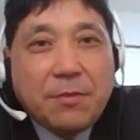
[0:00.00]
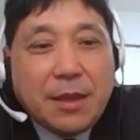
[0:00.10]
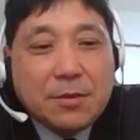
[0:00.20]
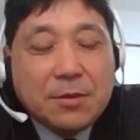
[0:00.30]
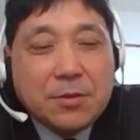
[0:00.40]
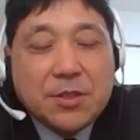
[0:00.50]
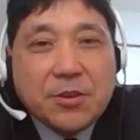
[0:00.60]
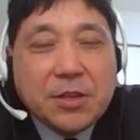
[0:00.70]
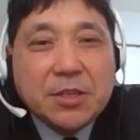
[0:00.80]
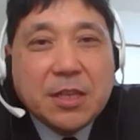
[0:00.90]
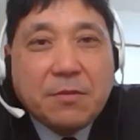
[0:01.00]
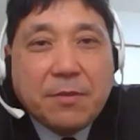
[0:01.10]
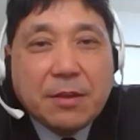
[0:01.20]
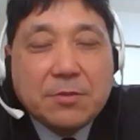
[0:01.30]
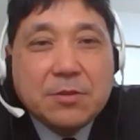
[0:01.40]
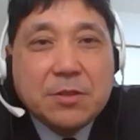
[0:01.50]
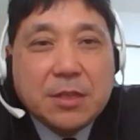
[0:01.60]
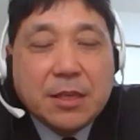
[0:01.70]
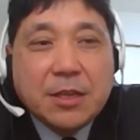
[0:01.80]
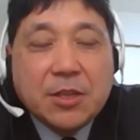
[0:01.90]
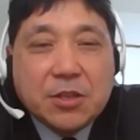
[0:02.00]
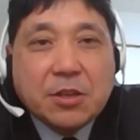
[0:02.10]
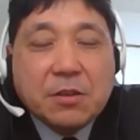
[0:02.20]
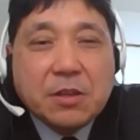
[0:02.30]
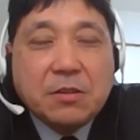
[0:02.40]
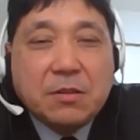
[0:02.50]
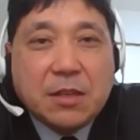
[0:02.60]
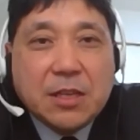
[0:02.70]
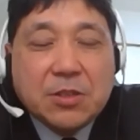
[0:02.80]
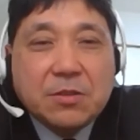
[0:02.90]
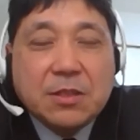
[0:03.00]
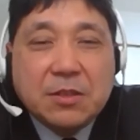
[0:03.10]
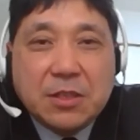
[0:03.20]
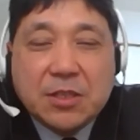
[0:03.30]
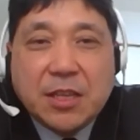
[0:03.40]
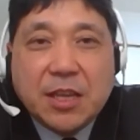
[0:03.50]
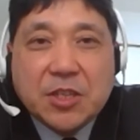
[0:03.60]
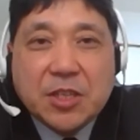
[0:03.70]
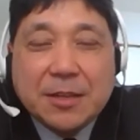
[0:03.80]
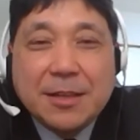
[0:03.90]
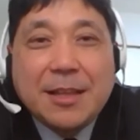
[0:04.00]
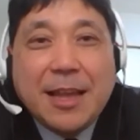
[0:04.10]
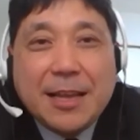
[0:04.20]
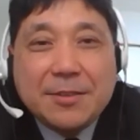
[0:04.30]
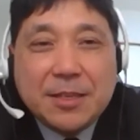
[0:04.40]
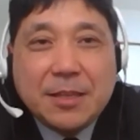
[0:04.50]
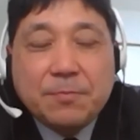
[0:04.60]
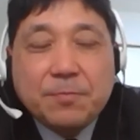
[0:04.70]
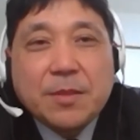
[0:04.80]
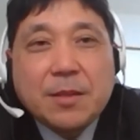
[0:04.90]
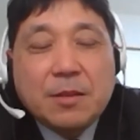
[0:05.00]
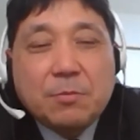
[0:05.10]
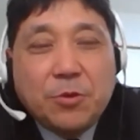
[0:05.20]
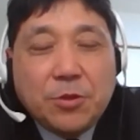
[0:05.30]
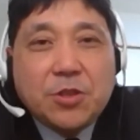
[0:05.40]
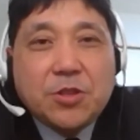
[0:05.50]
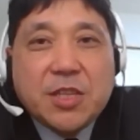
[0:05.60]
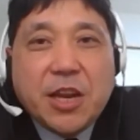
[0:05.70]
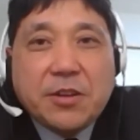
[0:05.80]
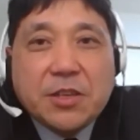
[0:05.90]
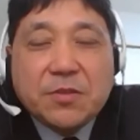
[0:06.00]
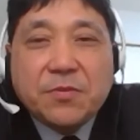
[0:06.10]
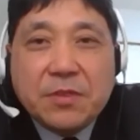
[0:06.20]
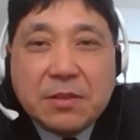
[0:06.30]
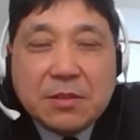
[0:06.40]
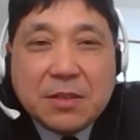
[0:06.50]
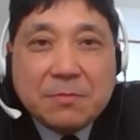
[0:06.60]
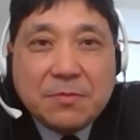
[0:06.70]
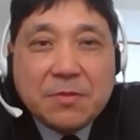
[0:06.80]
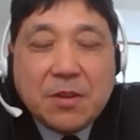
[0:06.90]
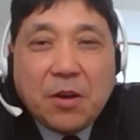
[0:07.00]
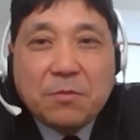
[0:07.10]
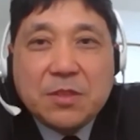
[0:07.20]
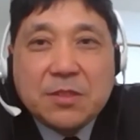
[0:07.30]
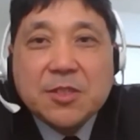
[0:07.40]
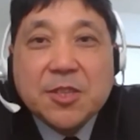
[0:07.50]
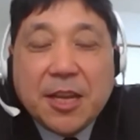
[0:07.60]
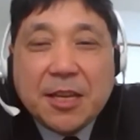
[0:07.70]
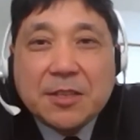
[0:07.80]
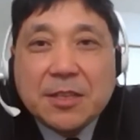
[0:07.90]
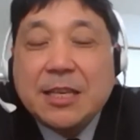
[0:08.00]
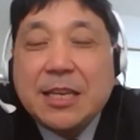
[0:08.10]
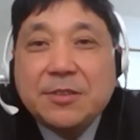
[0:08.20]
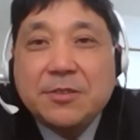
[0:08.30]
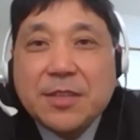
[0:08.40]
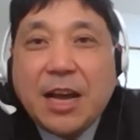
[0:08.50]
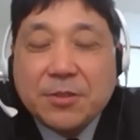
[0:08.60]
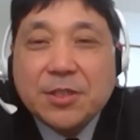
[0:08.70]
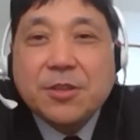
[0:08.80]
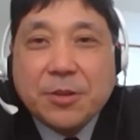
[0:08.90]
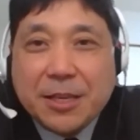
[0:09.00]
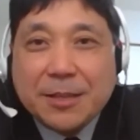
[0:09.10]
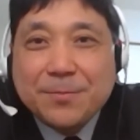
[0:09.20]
seriously affect the security relations in East Asia. And the most serious victim of this change is South Korea.